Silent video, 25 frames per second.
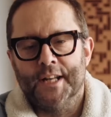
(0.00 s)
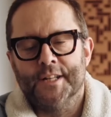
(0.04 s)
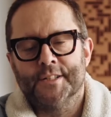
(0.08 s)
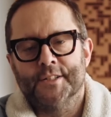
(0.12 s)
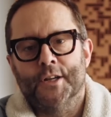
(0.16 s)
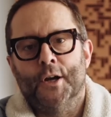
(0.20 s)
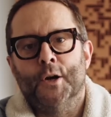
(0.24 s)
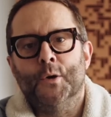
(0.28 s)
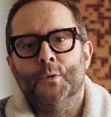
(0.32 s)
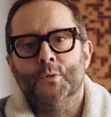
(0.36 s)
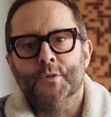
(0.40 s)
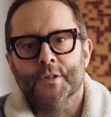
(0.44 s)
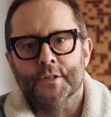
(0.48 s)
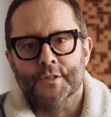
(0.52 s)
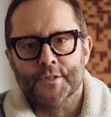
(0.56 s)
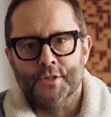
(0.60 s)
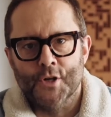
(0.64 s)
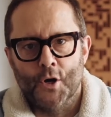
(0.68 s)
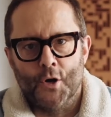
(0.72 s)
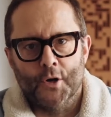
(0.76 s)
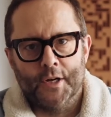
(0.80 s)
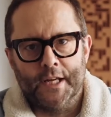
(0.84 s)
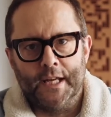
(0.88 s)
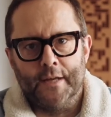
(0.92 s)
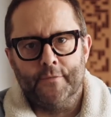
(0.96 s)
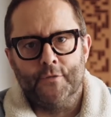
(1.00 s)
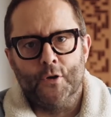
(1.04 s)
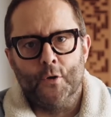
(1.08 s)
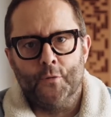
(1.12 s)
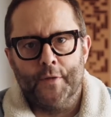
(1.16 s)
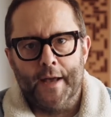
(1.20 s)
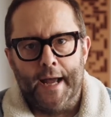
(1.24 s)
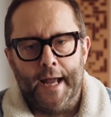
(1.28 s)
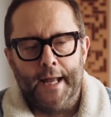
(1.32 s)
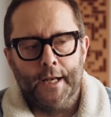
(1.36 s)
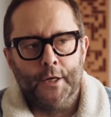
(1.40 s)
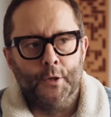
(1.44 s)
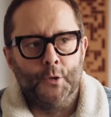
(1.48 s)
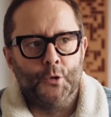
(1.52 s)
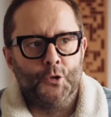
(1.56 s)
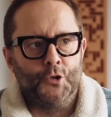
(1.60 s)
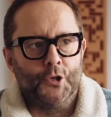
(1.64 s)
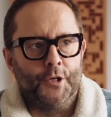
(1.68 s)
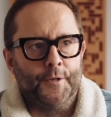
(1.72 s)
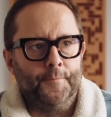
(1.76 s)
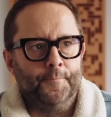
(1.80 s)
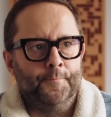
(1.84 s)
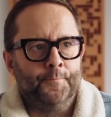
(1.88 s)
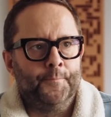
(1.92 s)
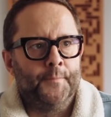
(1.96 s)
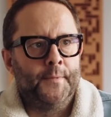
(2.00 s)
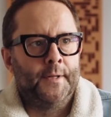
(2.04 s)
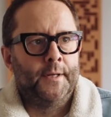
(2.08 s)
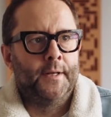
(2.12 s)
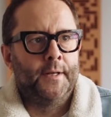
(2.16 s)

its own does not give you that illusion.